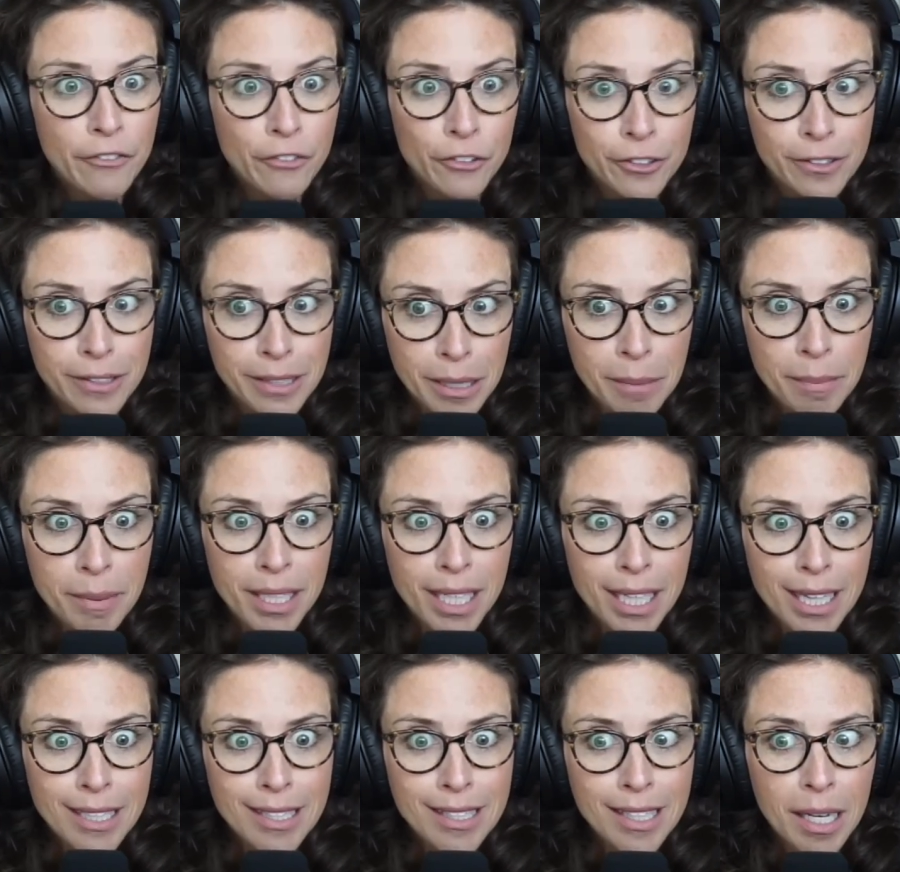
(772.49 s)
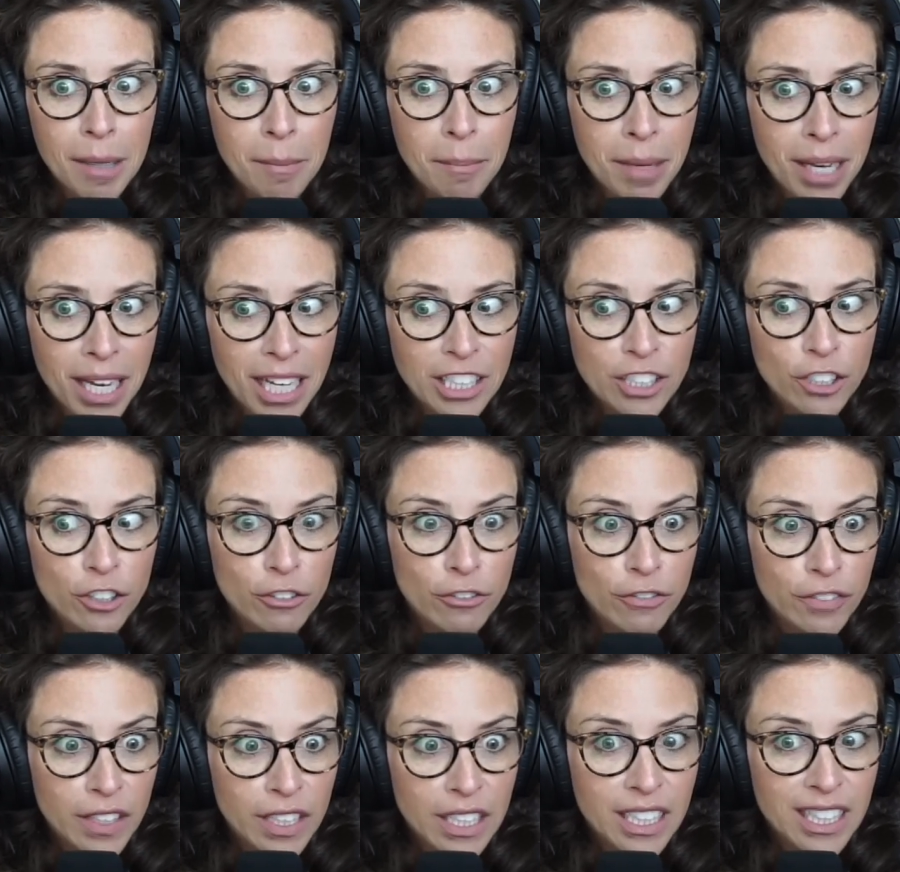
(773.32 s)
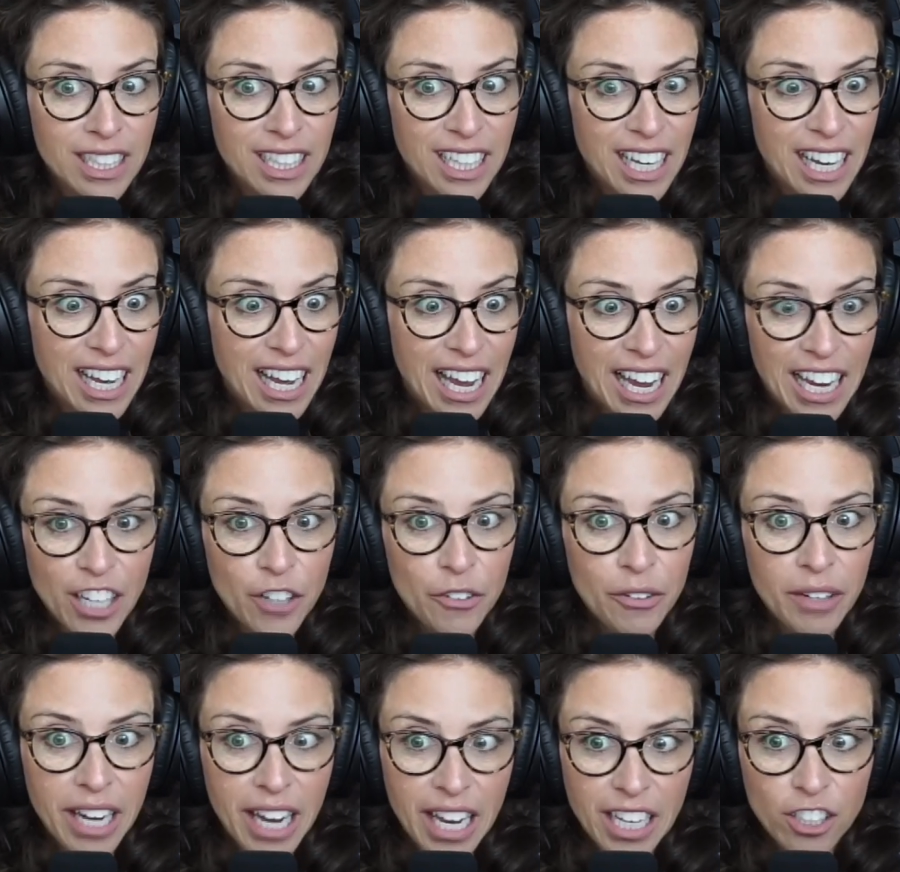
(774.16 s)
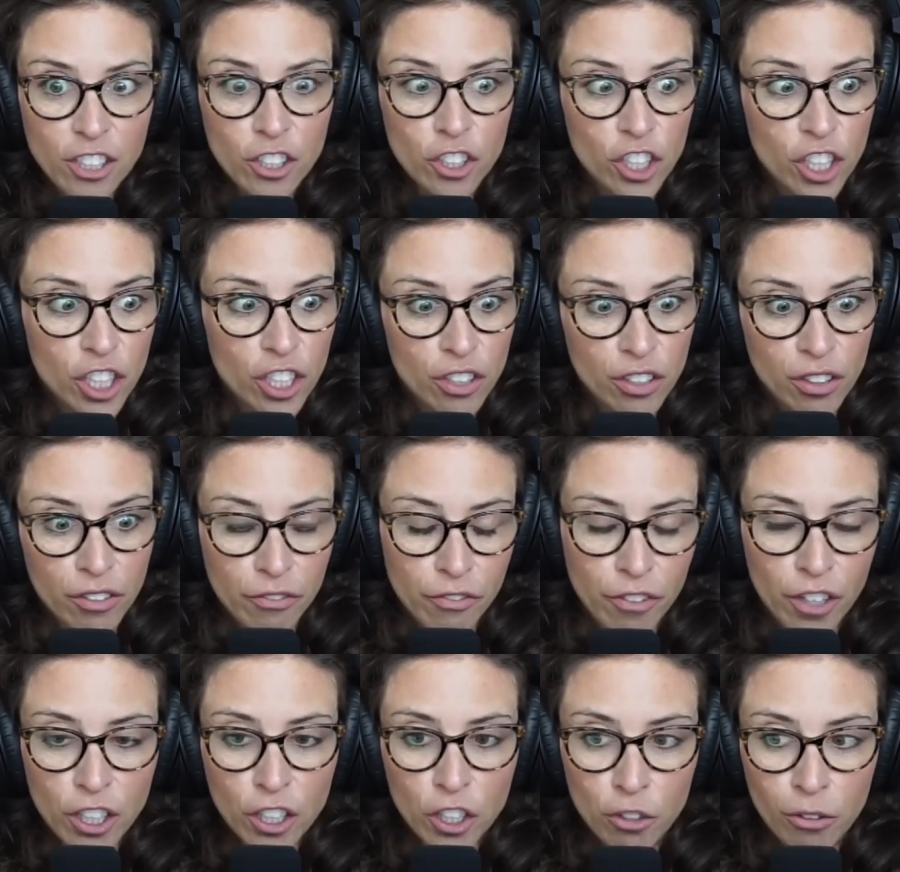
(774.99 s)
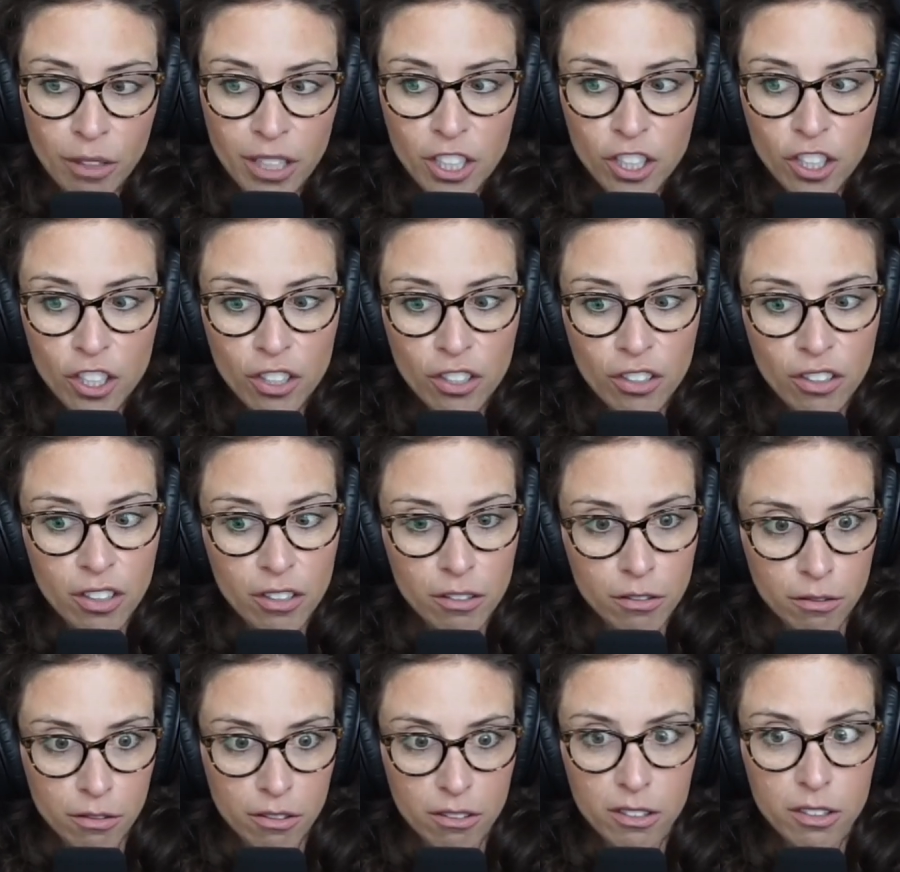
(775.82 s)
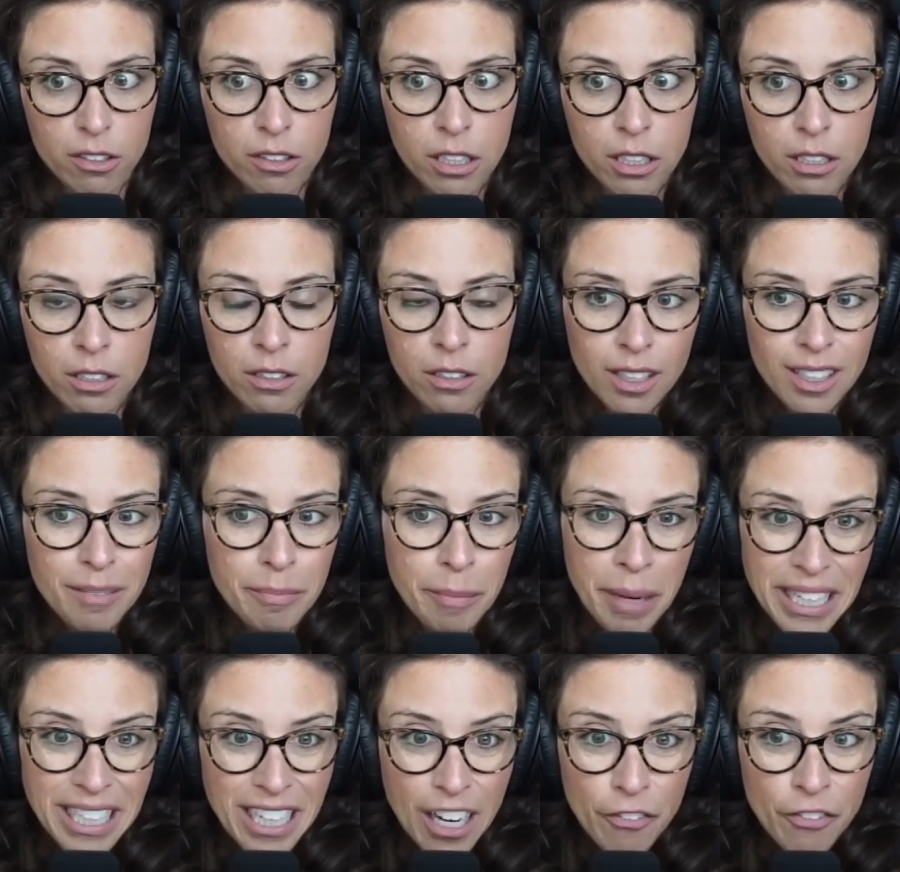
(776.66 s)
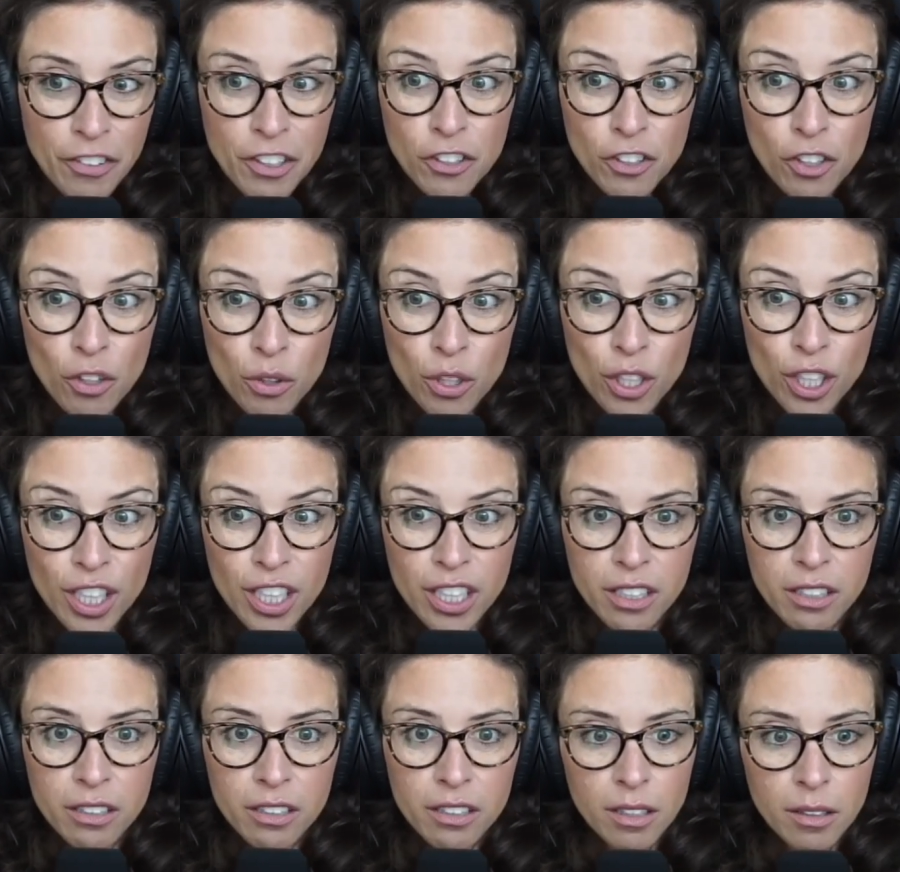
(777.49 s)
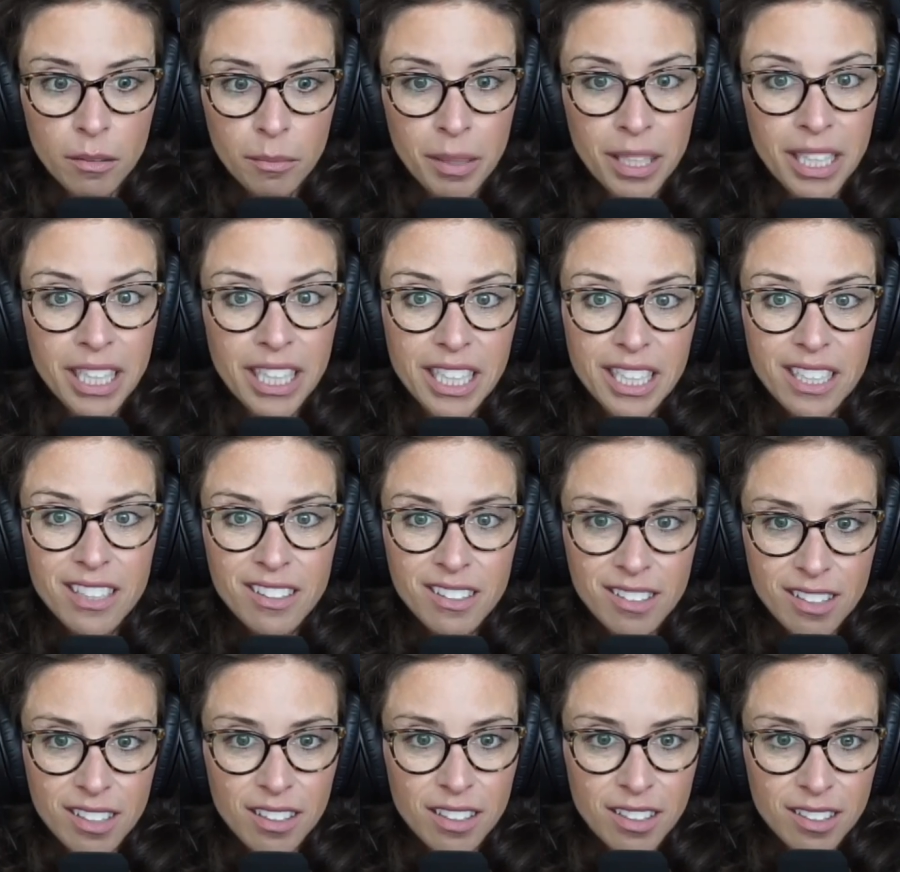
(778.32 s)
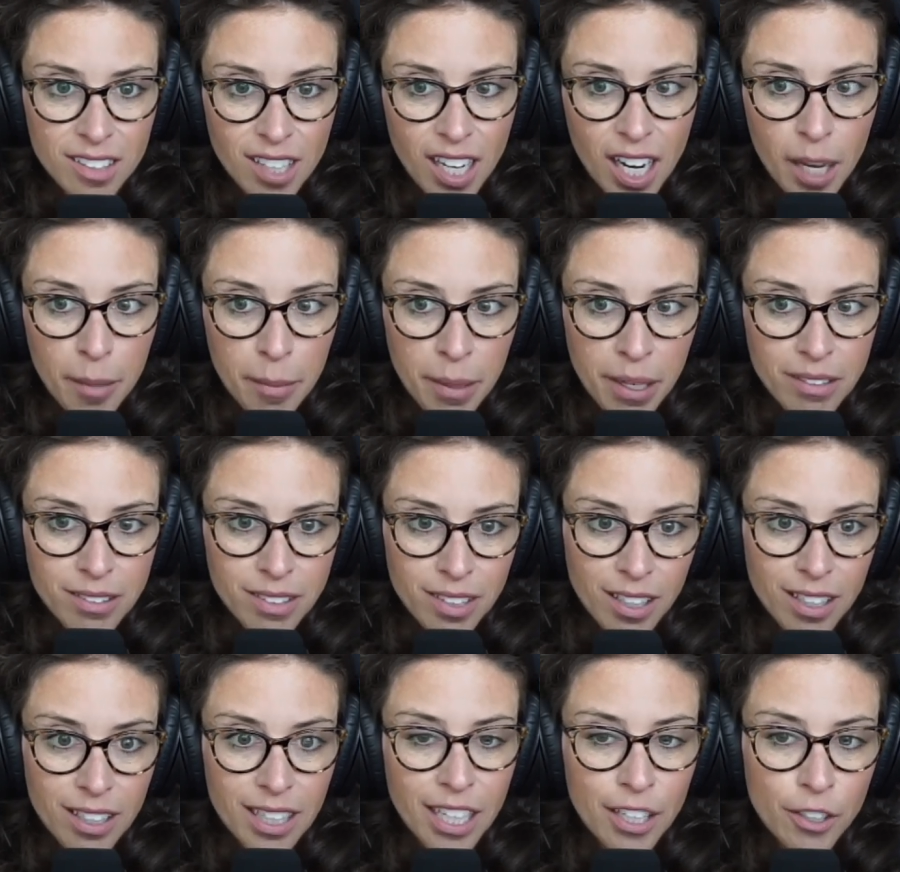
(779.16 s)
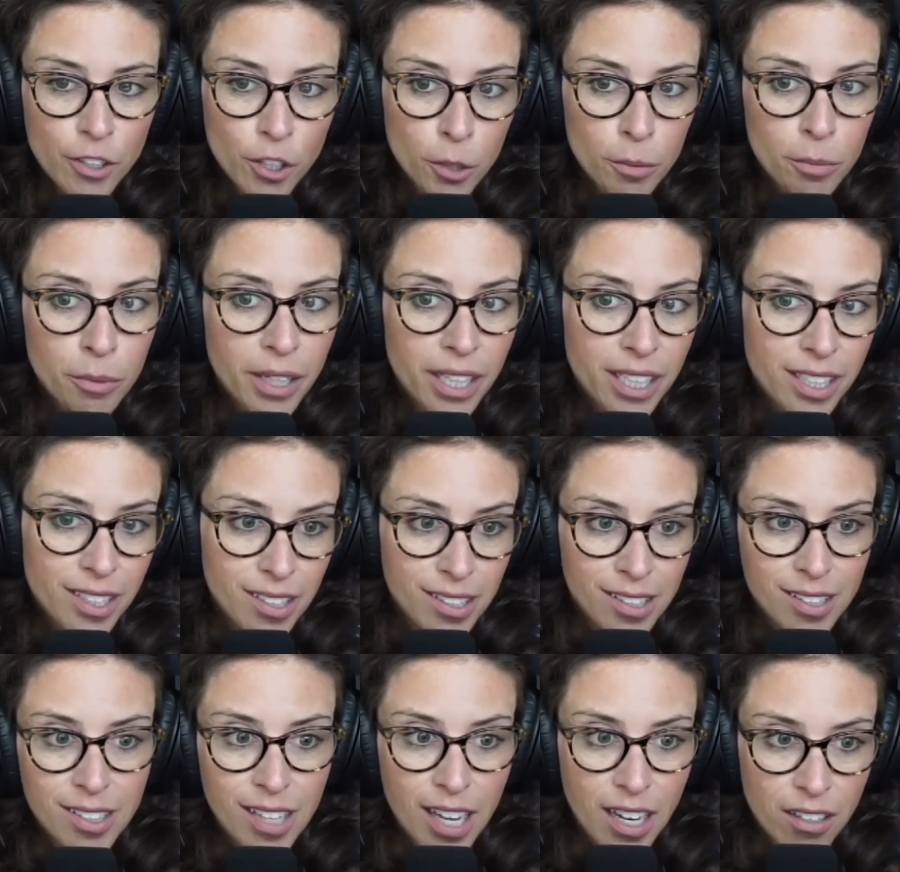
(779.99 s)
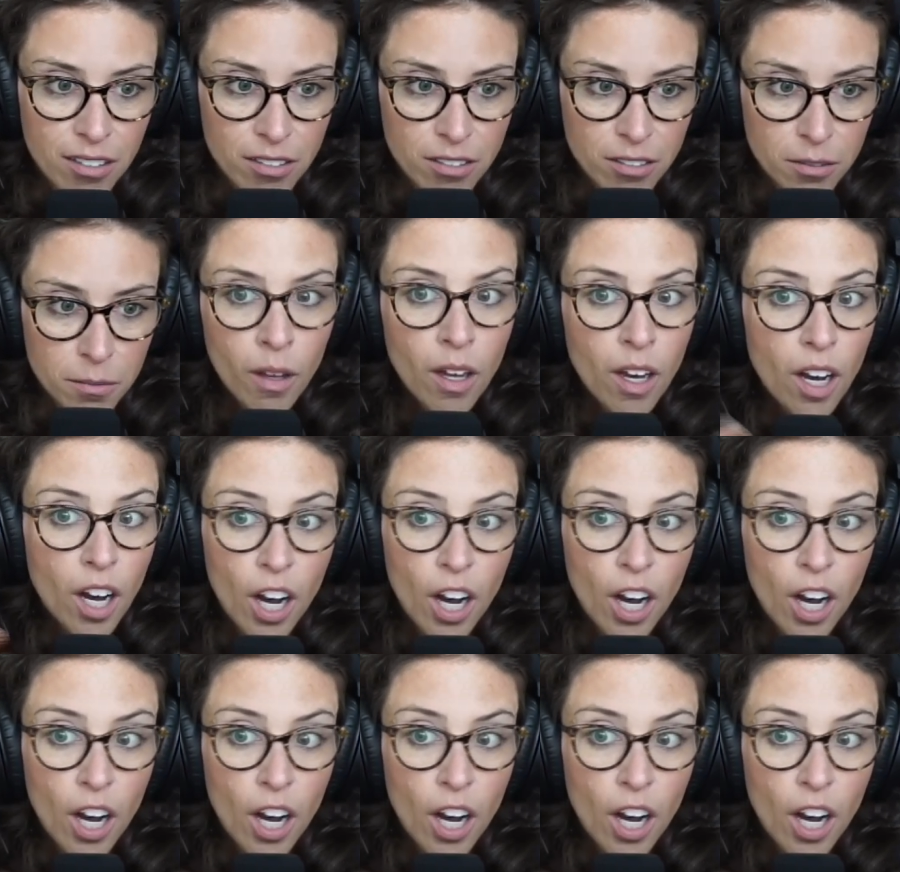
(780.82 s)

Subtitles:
If you're sleeping in the same bed and you're feeling the angry energy or the frustration or the might not feel so good, but it is still a timeout to allow your brain to settle.